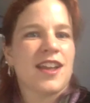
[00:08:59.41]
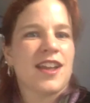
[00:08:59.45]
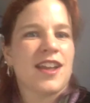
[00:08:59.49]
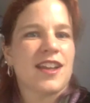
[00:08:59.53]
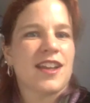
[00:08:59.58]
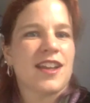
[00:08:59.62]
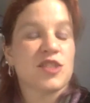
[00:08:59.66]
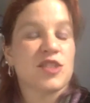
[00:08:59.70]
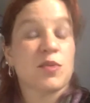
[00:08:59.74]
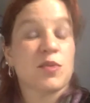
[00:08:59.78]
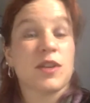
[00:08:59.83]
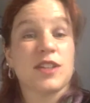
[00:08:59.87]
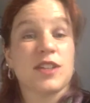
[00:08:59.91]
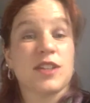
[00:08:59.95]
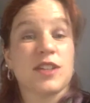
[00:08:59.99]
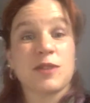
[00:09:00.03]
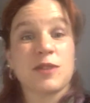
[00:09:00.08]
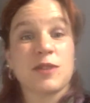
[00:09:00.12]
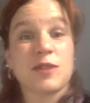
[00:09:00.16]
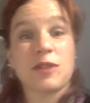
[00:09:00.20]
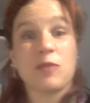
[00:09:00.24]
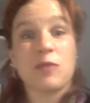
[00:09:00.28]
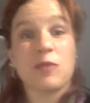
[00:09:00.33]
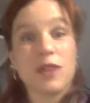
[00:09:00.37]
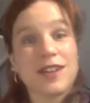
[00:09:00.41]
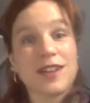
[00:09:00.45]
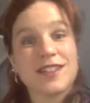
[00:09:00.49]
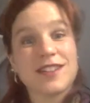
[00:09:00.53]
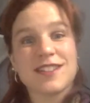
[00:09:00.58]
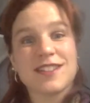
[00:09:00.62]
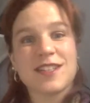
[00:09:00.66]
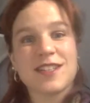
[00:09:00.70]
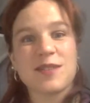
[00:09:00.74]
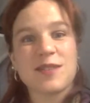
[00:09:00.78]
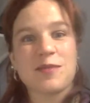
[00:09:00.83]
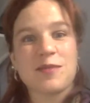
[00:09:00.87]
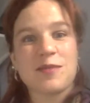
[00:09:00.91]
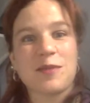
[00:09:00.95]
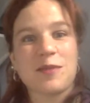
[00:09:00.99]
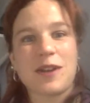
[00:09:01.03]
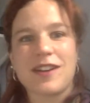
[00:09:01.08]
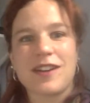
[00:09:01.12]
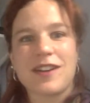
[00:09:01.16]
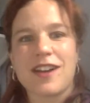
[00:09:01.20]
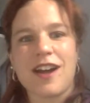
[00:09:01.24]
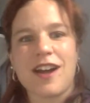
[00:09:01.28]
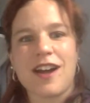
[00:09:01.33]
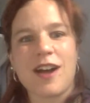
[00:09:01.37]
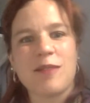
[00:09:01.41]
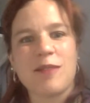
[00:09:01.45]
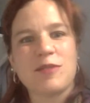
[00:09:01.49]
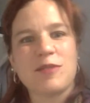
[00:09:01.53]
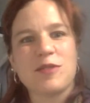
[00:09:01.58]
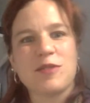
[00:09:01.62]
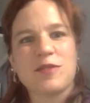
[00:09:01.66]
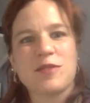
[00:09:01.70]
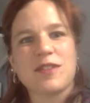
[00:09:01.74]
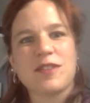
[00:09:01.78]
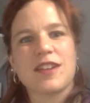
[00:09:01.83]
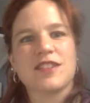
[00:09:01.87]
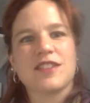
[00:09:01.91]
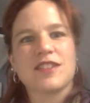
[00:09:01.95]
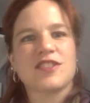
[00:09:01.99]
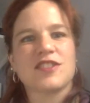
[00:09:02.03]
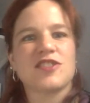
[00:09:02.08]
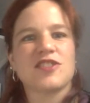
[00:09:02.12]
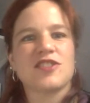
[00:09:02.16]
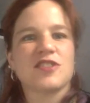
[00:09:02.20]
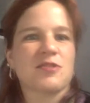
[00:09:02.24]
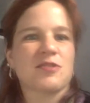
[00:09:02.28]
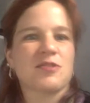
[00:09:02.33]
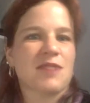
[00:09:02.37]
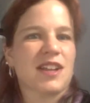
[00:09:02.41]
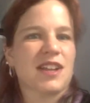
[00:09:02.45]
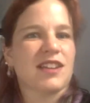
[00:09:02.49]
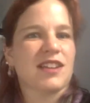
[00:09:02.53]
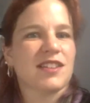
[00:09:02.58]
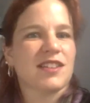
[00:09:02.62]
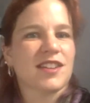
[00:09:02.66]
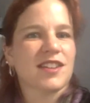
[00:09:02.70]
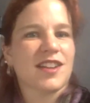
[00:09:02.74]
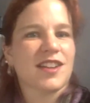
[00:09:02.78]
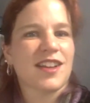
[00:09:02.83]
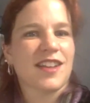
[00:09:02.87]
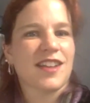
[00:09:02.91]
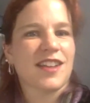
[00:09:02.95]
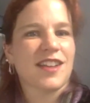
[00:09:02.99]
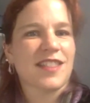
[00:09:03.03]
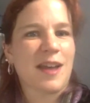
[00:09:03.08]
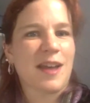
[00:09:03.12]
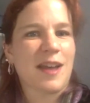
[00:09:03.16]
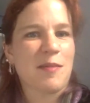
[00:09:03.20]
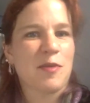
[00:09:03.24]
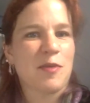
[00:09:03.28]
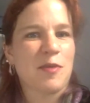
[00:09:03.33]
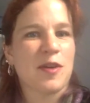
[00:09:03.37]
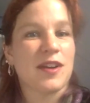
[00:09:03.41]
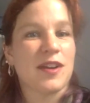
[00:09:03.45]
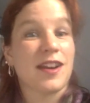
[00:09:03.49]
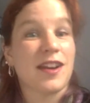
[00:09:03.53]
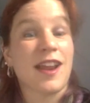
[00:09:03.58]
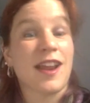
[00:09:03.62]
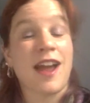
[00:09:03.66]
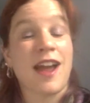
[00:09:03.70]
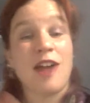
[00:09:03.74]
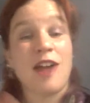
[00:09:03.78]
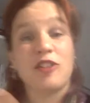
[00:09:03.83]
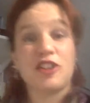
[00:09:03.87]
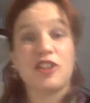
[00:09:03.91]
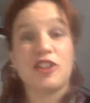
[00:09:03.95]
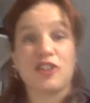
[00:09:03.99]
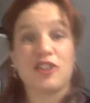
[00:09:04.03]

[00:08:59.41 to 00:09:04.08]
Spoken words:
in 2021 and see what new things you're doing at that point, and how